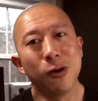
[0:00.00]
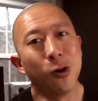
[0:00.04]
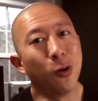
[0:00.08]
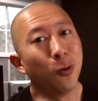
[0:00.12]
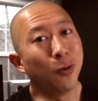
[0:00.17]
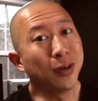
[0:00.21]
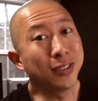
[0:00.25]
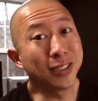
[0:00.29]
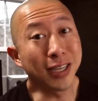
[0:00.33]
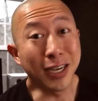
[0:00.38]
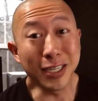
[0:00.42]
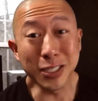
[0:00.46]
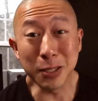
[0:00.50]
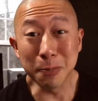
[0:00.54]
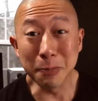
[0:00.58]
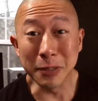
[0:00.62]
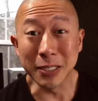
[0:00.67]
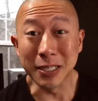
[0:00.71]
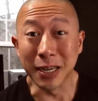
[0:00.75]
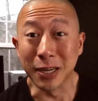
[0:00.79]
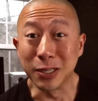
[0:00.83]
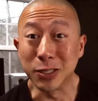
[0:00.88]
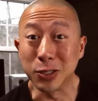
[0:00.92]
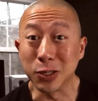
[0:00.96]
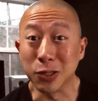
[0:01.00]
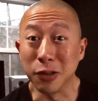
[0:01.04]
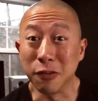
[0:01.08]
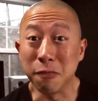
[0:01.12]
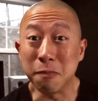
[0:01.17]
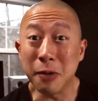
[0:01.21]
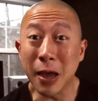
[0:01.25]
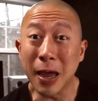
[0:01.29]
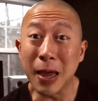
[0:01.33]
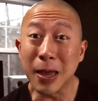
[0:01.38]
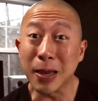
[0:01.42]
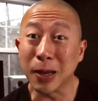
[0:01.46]
always has the potential
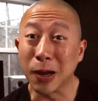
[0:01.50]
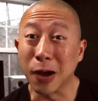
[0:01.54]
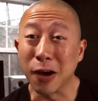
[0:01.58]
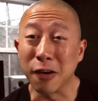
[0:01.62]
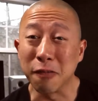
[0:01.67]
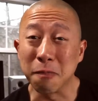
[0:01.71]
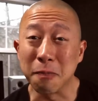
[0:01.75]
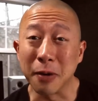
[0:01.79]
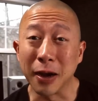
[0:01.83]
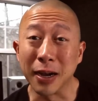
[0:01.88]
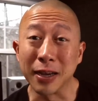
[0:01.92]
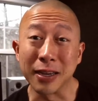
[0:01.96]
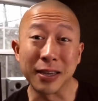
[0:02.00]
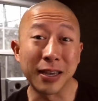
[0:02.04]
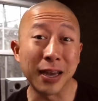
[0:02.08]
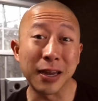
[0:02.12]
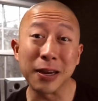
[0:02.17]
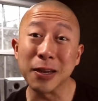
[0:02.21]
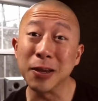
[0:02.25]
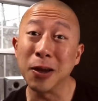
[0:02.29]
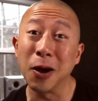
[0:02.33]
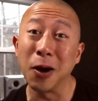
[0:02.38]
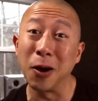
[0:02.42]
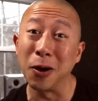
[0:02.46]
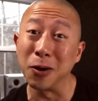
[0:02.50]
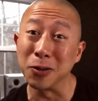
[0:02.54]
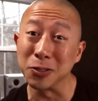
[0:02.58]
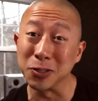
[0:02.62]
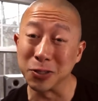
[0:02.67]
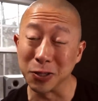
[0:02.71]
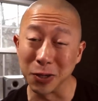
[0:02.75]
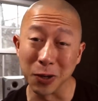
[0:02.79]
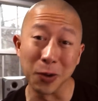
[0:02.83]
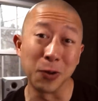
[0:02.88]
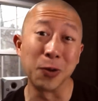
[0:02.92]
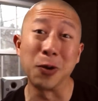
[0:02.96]
of paying off by getting calls
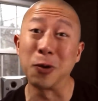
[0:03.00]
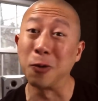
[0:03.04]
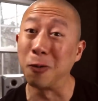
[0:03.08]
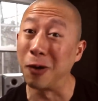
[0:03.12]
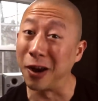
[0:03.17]
to go your